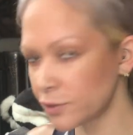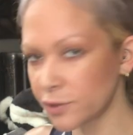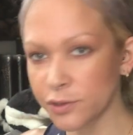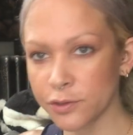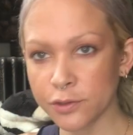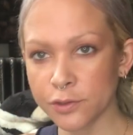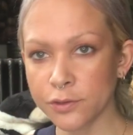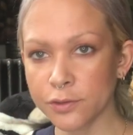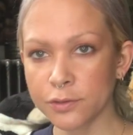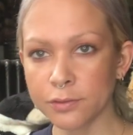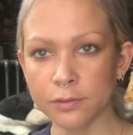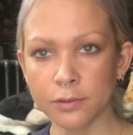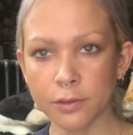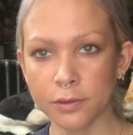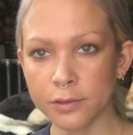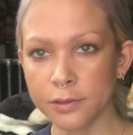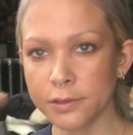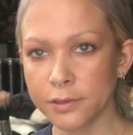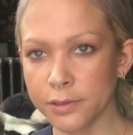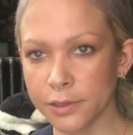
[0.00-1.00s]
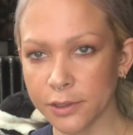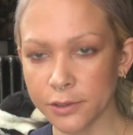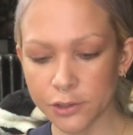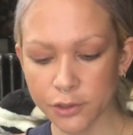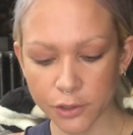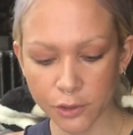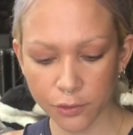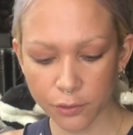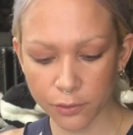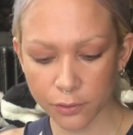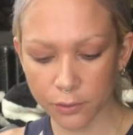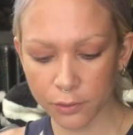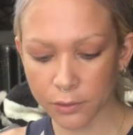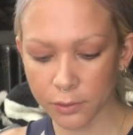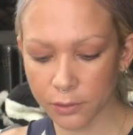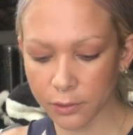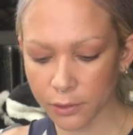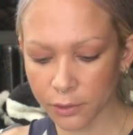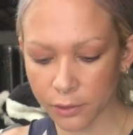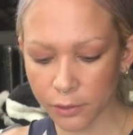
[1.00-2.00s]
This is such a,
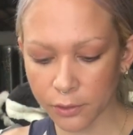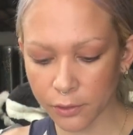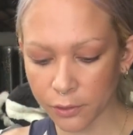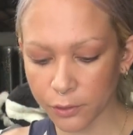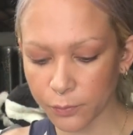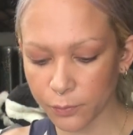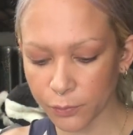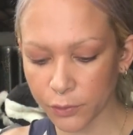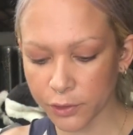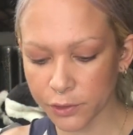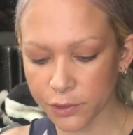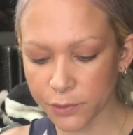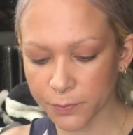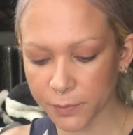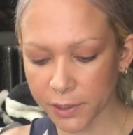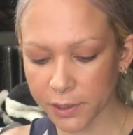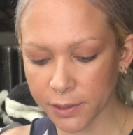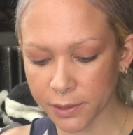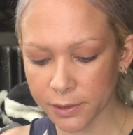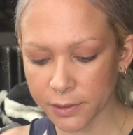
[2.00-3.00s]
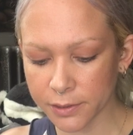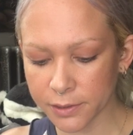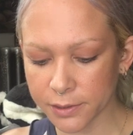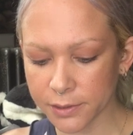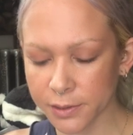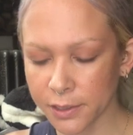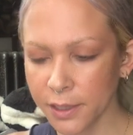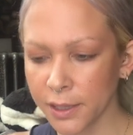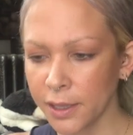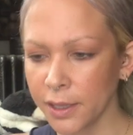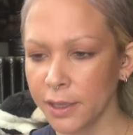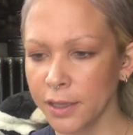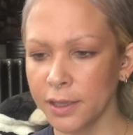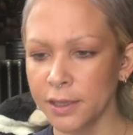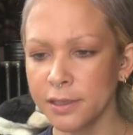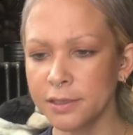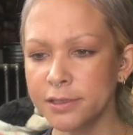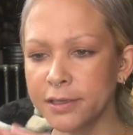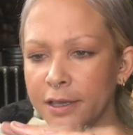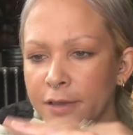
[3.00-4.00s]
a good brush because
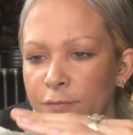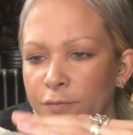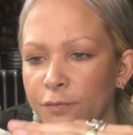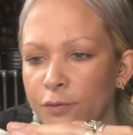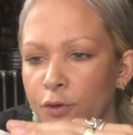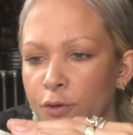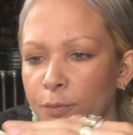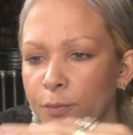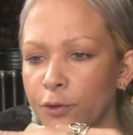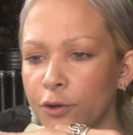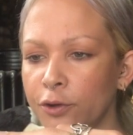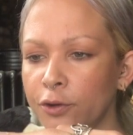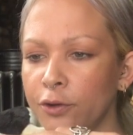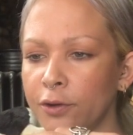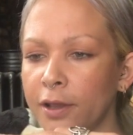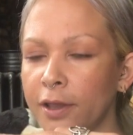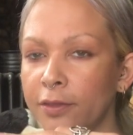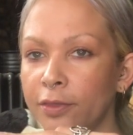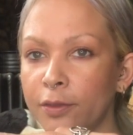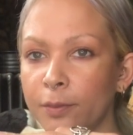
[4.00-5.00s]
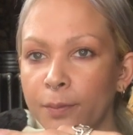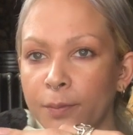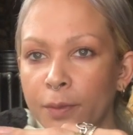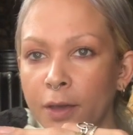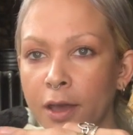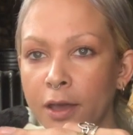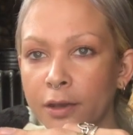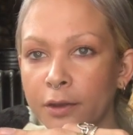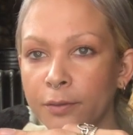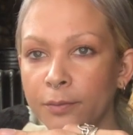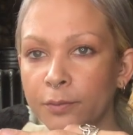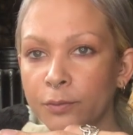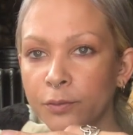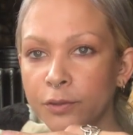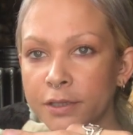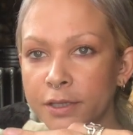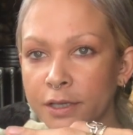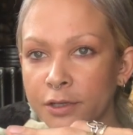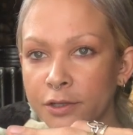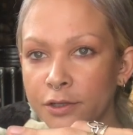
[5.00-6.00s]
it's like firmer at the bottom.
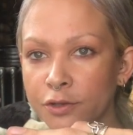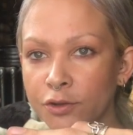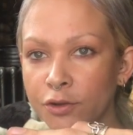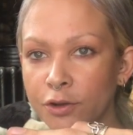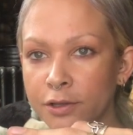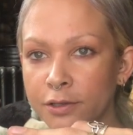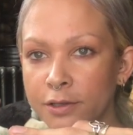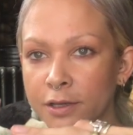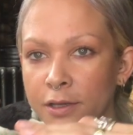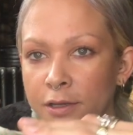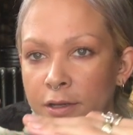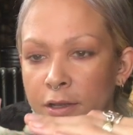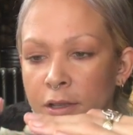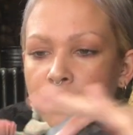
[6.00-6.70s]
Was I just cross-eyed?